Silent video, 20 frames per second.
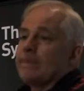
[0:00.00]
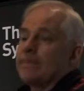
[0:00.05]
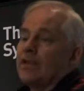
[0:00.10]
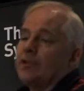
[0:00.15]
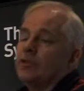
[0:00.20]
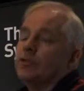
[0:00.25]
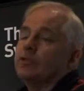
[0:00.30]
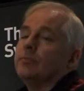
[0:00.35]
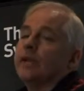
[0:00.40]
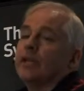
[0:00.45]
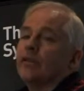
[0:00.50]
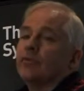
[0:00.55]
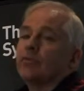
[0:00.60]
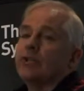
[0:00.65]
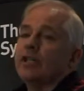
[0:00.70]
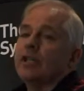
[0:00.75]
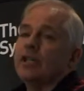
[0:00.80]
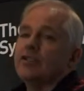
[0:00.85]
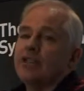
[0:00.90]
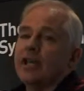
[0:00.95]
They knew about it
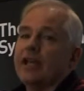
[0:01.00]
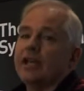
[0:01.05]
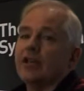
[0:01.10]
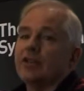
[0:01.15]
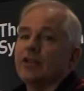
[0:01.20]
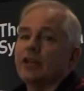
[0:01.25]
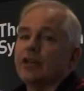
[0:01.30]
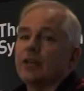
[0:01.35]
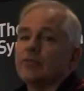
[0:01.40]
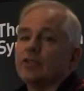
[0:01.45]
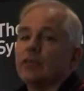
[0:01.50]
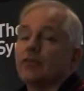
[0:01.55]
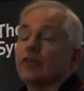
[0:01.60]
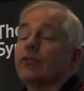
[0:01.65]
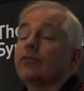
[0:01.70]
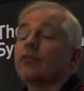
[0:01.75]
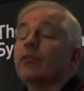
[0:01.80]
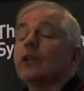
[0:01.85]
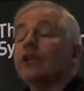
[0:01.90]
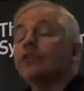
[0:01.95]
3 years ahead of time. So
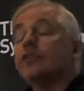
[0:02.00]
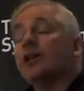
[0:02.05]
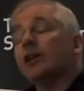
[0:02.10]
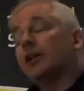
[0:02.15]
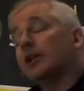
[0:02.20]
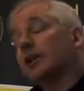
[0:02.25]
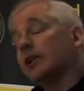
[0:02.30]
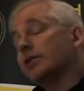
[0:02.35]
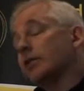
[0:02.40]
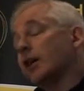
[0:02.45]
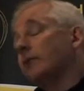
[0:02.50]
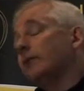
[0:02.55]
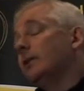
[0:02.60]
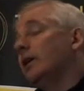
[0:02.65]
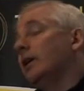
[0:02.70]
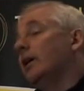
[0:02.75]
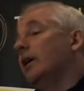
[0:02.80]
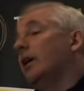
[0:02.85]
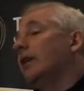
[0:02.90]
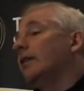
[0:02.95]
for 3 years ahead of that time,
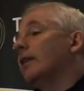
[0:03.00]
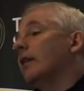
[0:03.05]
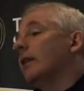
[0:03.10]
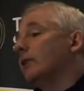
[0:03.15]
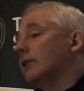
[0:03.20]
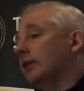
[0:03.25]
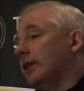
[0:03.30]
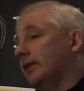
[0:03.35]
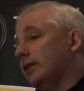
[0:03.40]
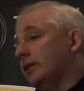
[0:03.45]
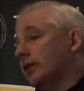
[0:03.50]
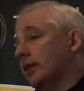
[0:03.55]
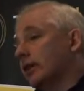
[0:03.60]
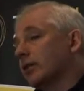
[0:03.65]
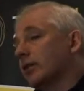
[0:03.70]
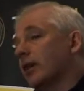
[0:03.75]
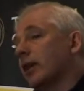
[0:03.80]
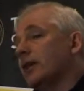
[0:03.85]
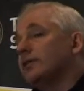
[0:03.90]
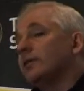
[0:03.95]
they were lending
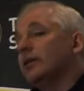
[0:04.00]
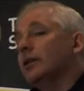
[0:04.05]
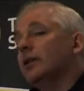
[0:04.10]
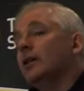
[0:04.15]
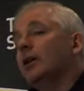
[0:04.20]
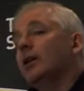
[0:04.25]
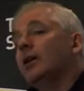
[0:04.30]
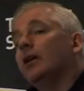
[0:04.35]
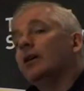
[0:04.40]
like crazy.